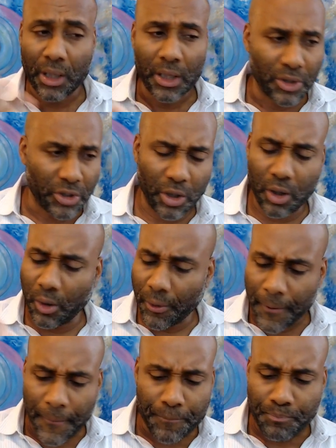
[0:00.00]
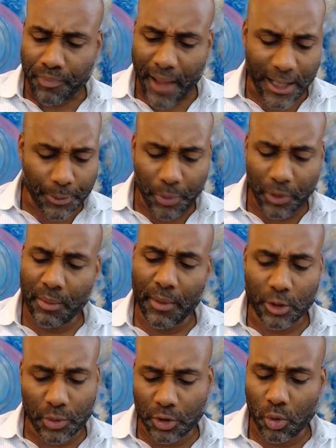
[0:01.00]
So that's pretty much
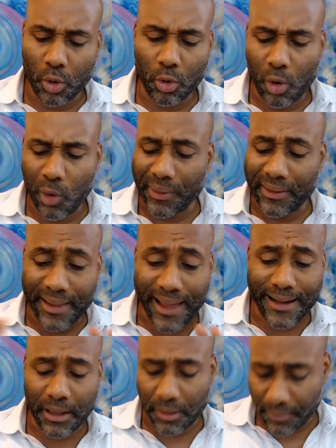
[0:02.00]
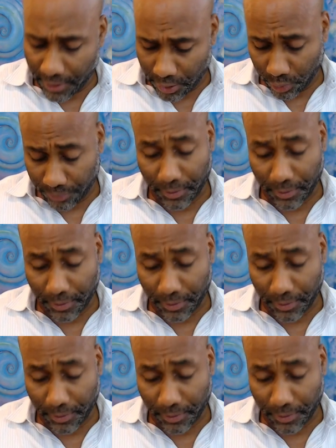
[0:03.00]
what's going on with that individual.